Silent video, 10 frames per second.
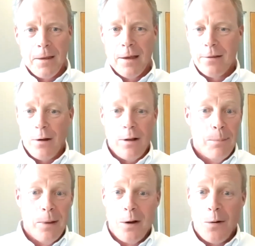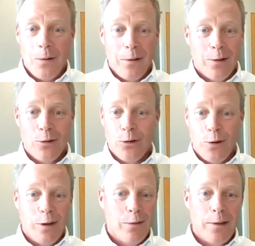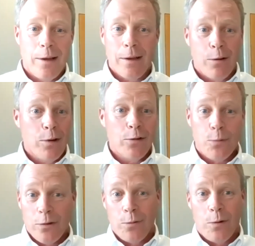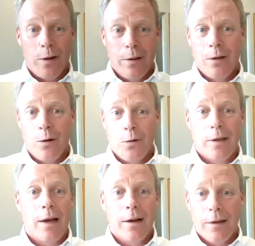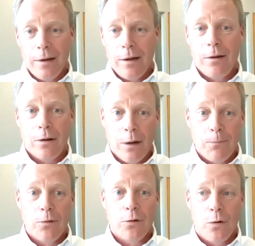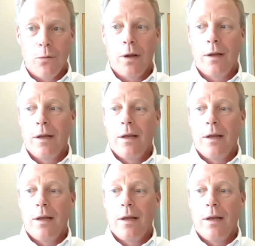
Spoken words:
It's all about the journey of taking risks once in a while. You got to get out of your comfort zone.